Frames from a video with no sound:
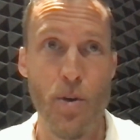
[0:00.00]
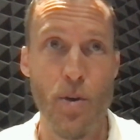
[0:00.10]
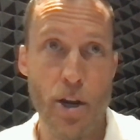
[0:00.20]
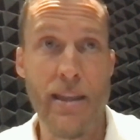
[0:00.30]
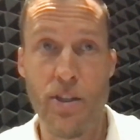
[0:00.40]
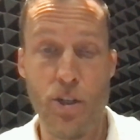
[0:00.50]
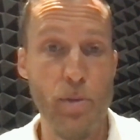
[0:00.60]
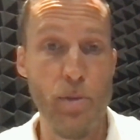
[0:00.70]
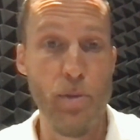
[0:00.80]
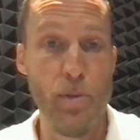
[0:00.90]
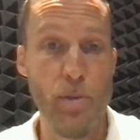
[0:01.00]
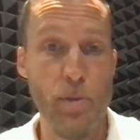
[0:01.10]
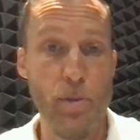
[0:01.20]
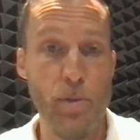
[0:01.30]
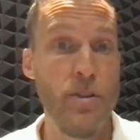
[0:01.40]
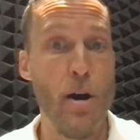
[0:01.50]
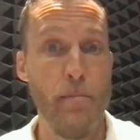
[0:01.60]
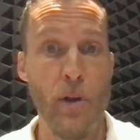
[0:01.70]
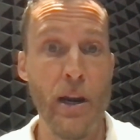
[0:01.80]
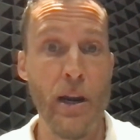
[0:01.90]
understand that Sumolings are trying to
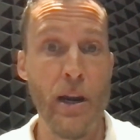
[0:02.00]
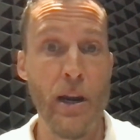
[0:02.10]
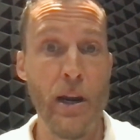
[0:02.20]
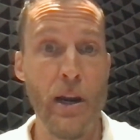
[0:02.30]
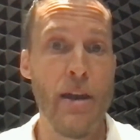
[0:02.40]
help, right?